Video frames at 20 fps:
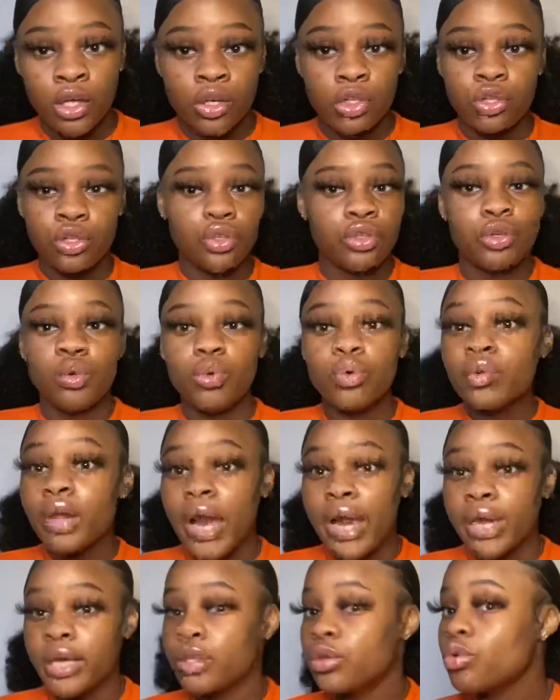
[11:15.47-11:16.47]

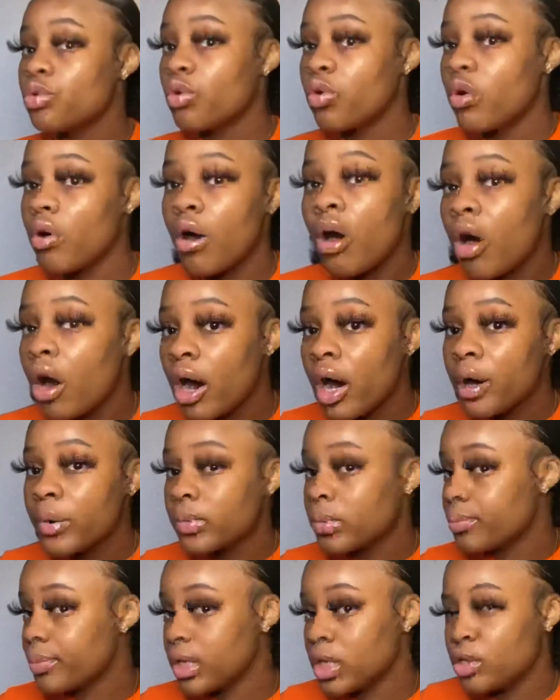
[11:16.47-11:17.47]
you going hard
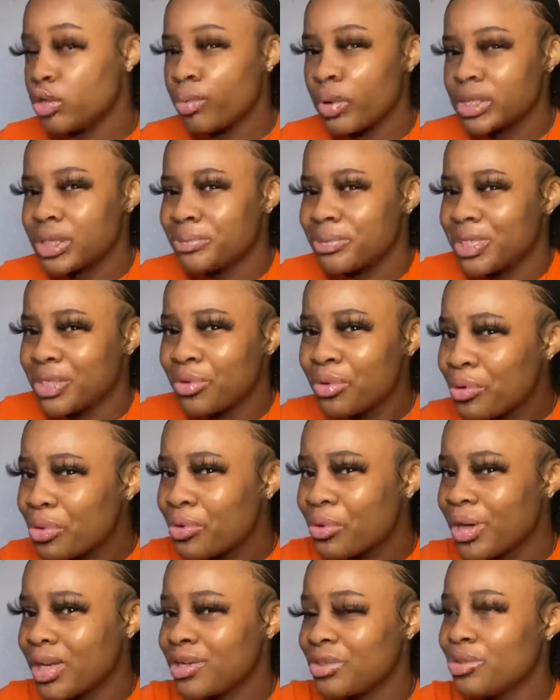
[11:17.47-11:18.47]
with me, you supposed to be cool,
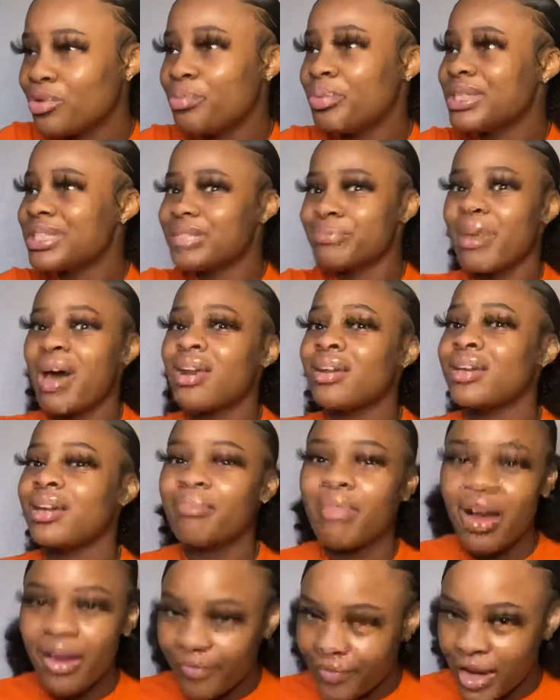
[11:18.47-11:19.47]
and you be smiling in
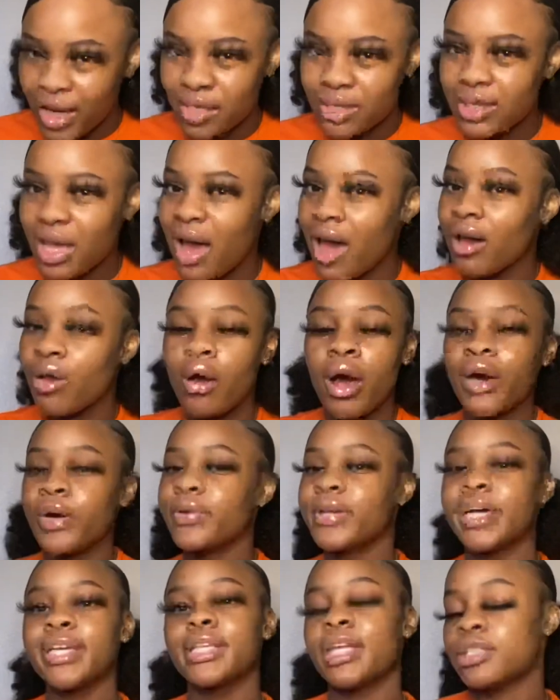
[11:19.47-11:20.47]
my face. I don't
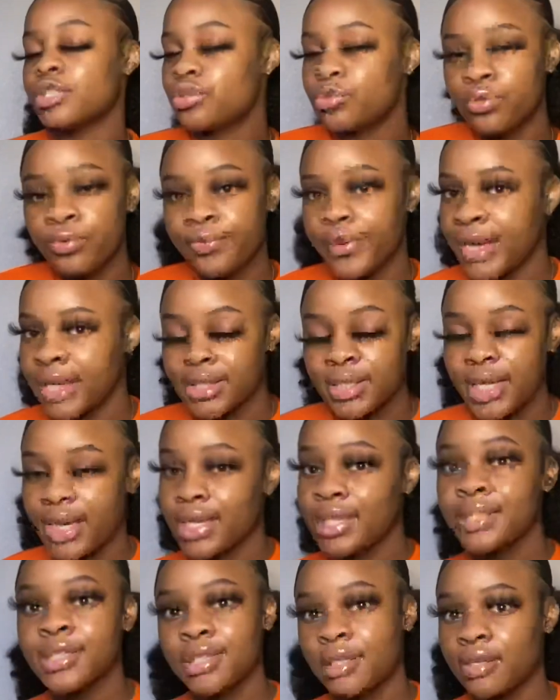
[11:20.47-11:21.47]
like that two-faced
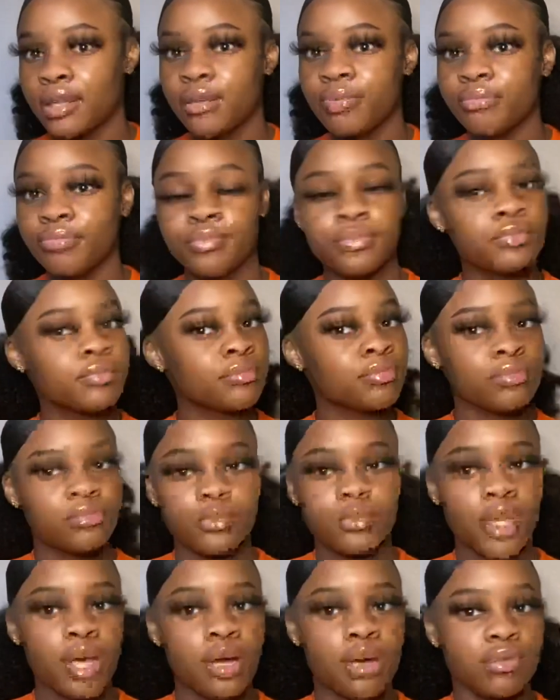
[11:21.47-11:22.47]
ass shit.
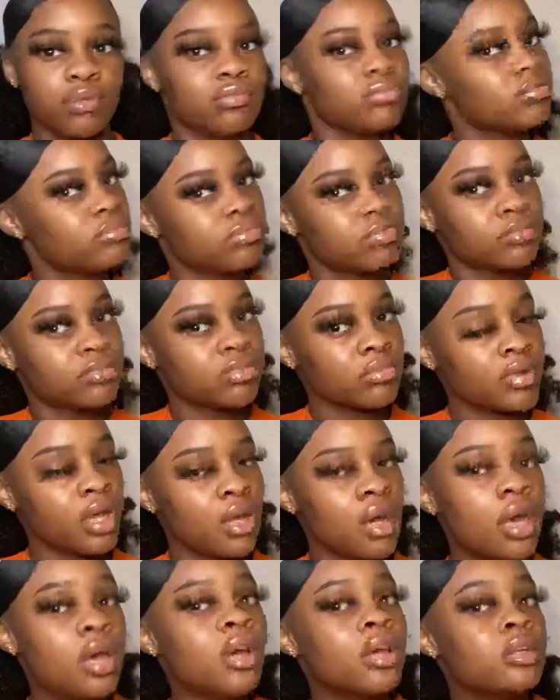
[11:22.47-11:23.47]
No.
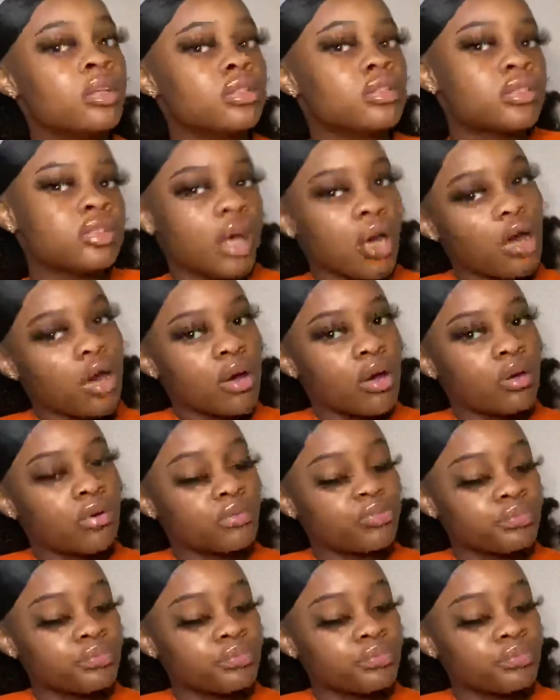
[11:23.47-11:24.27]
So